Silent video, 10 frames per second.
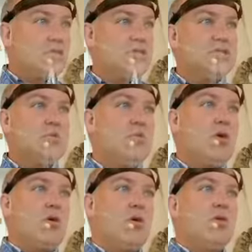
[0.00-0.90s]
it's
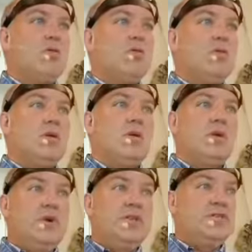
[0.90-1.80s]
tomorrow,
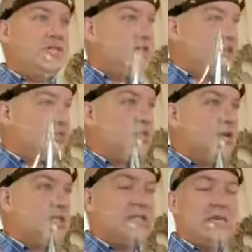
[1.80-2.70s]
we just need to
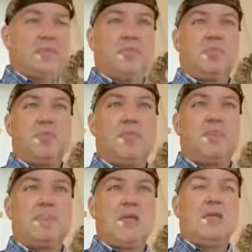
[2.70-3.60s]
trust Him.
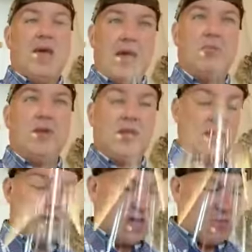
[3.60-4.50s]
And we need to
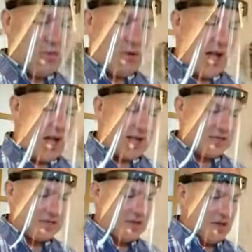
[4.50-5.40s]
keep our
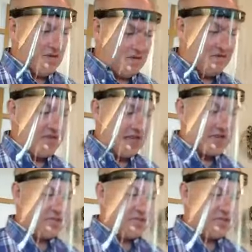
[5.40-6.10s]
eyes fixed